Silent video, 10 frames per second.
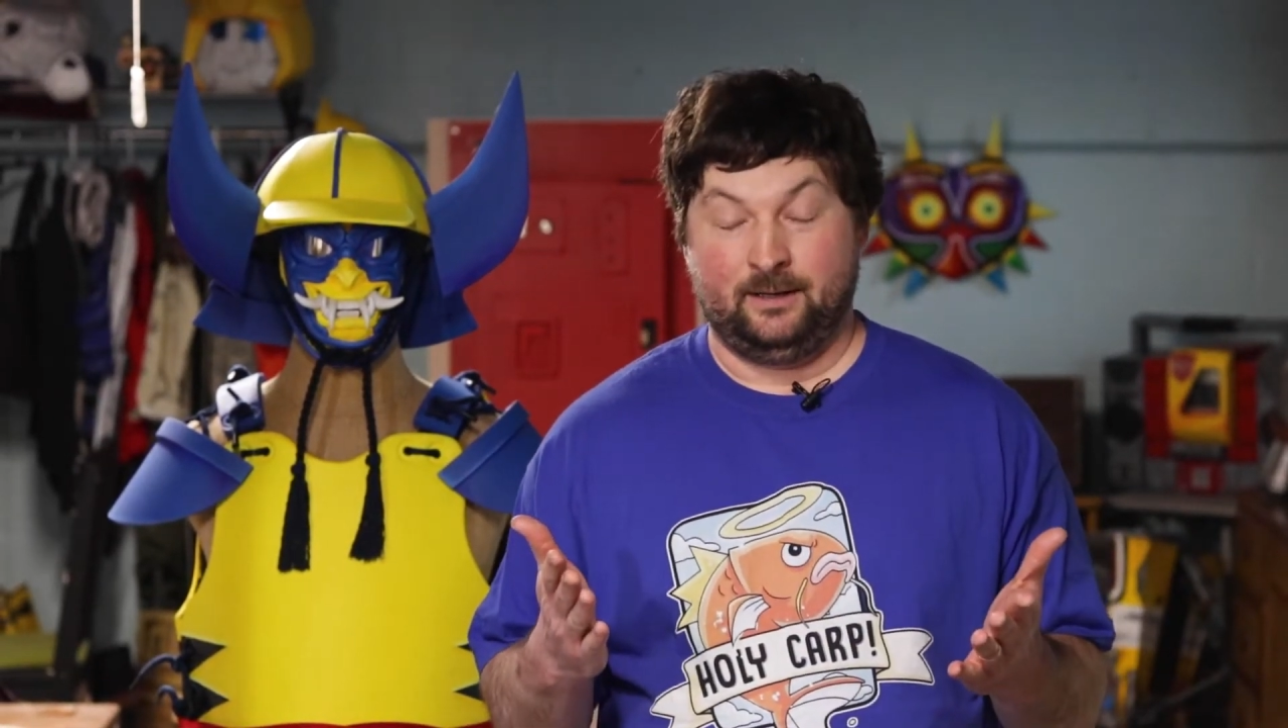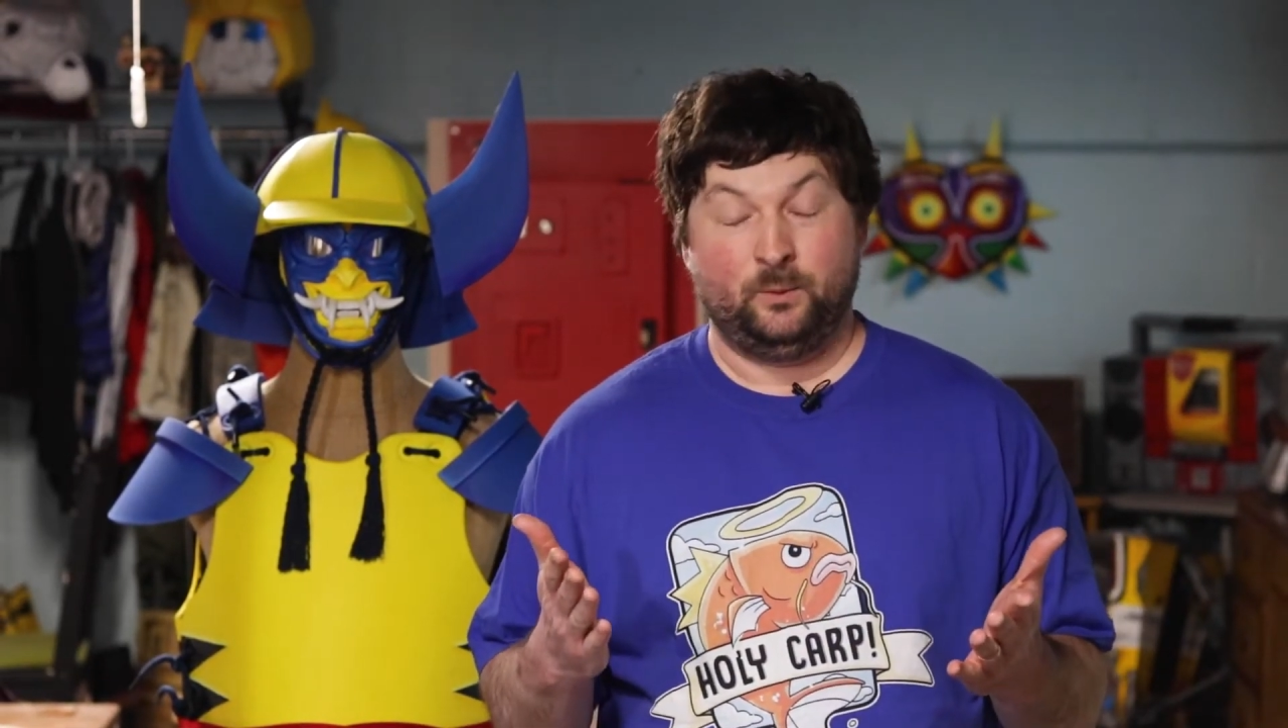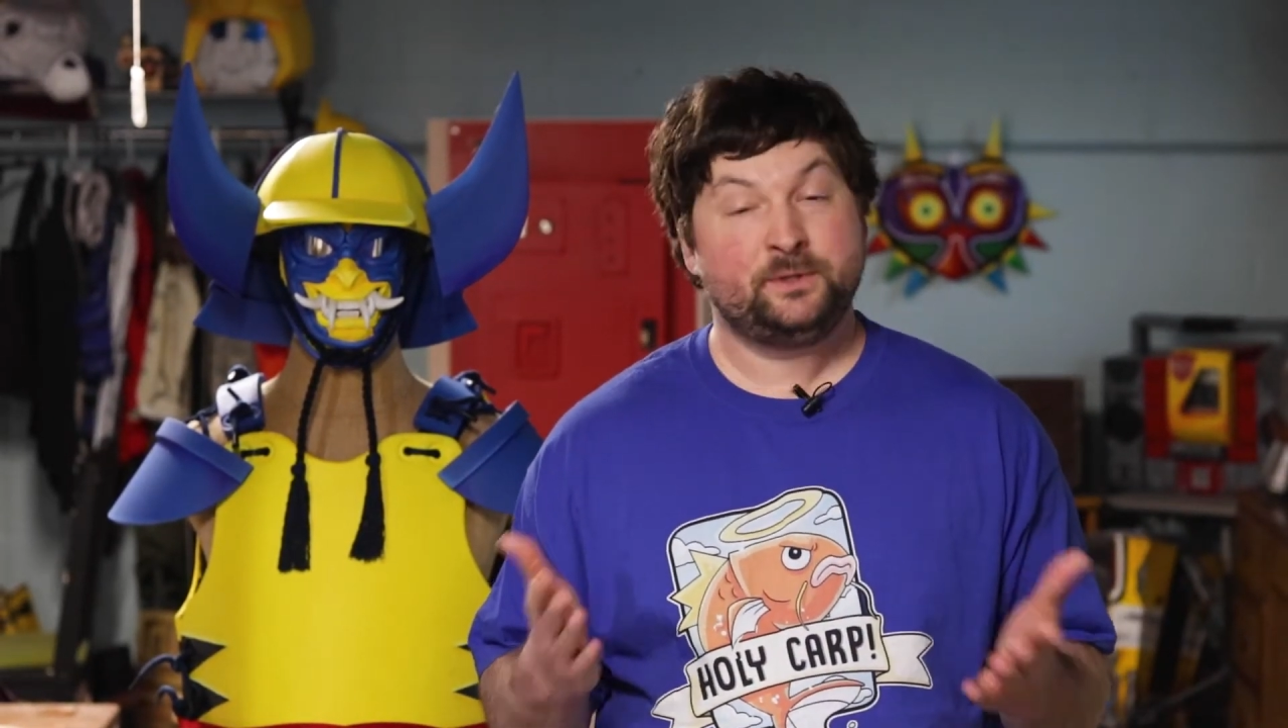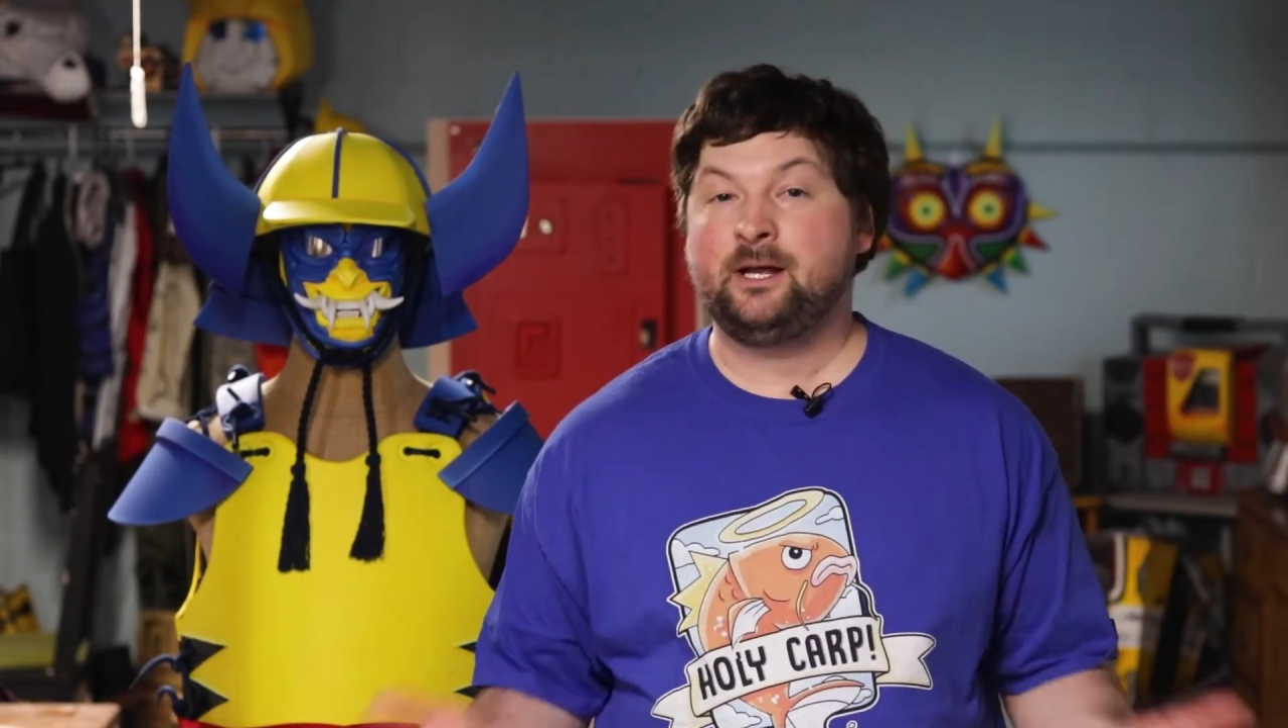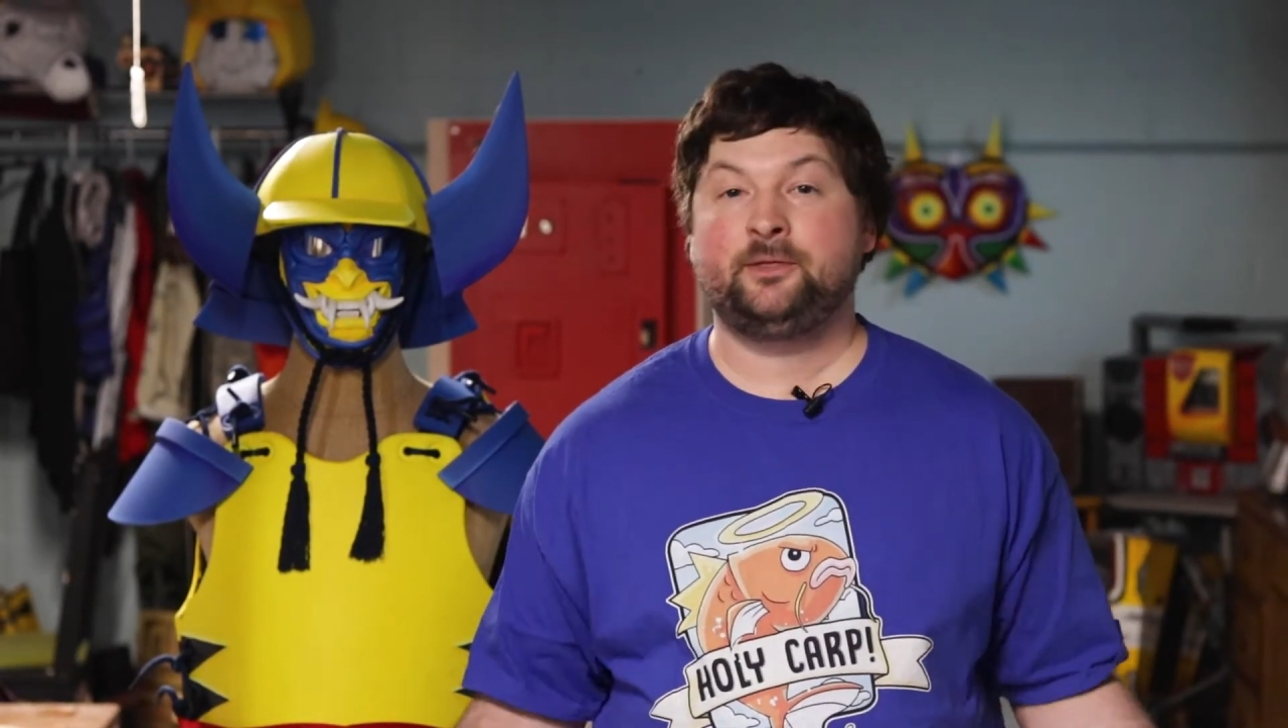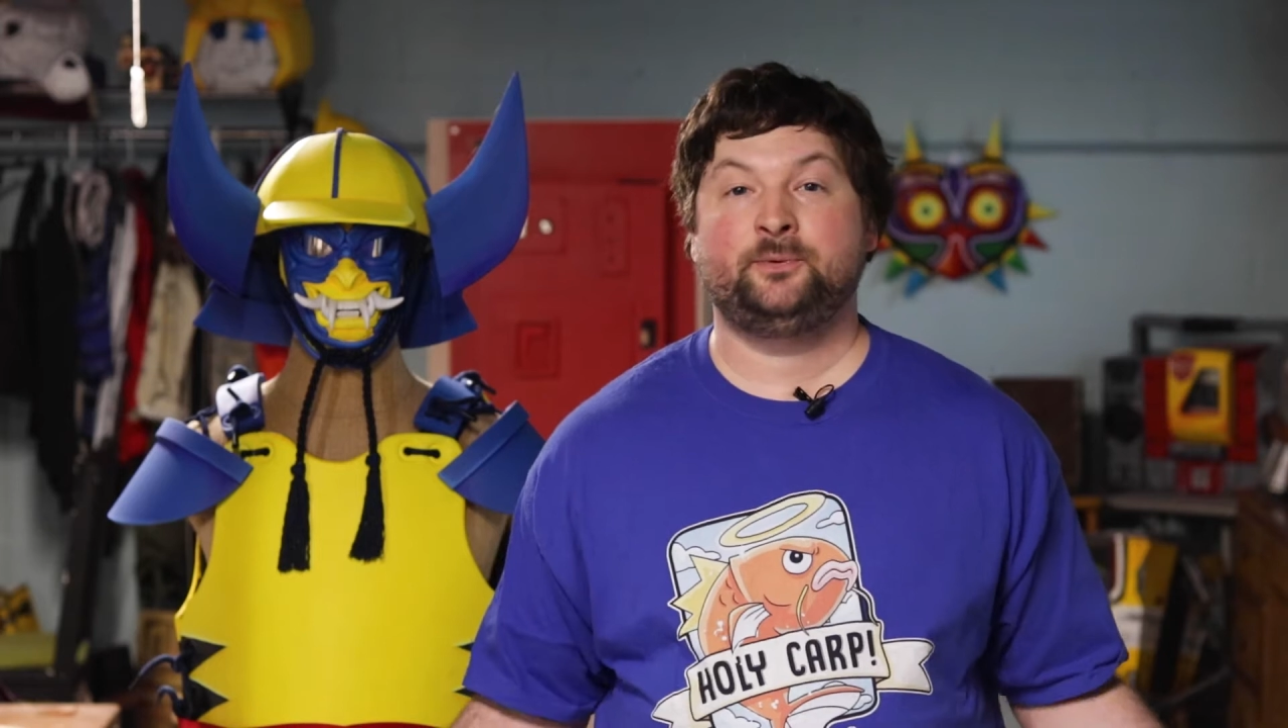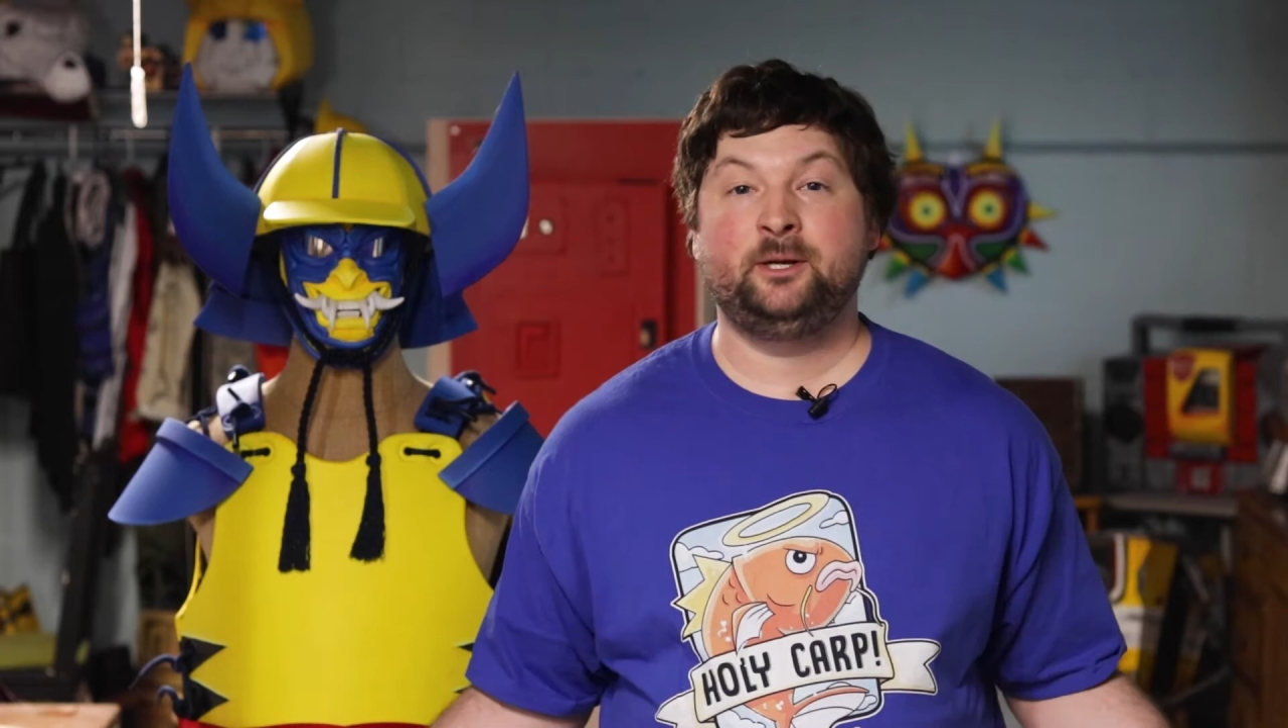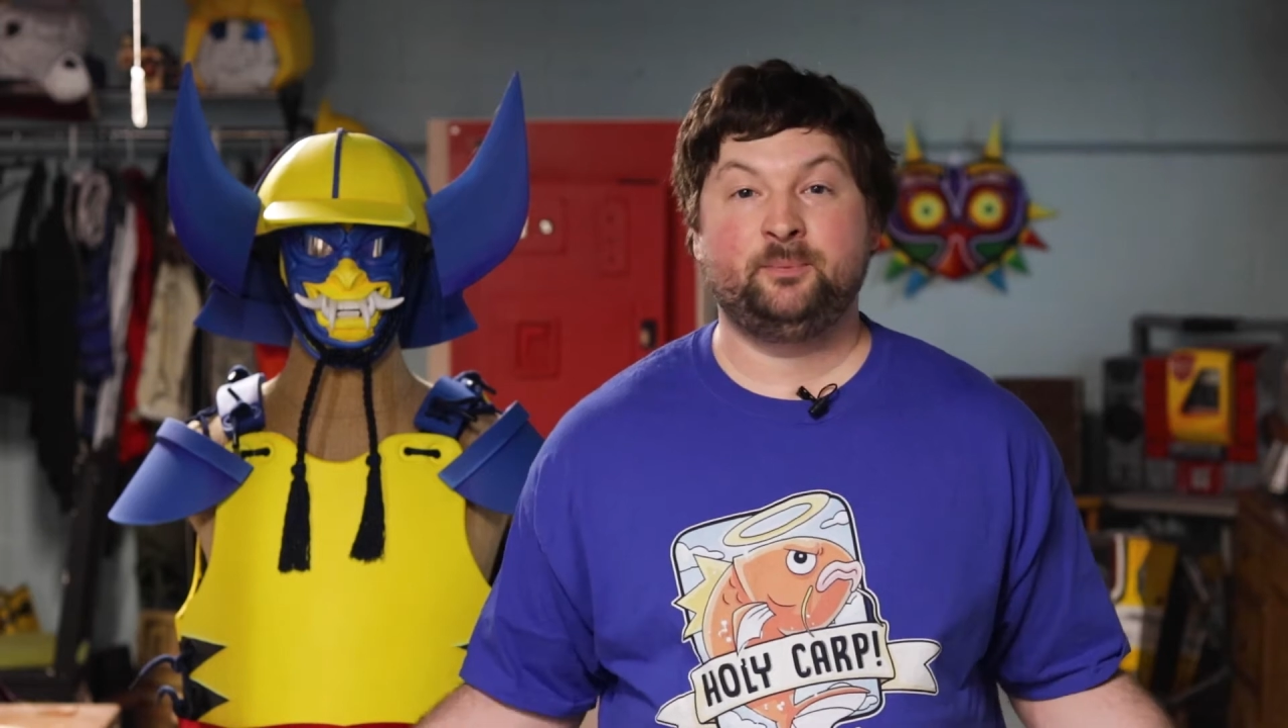was not 3D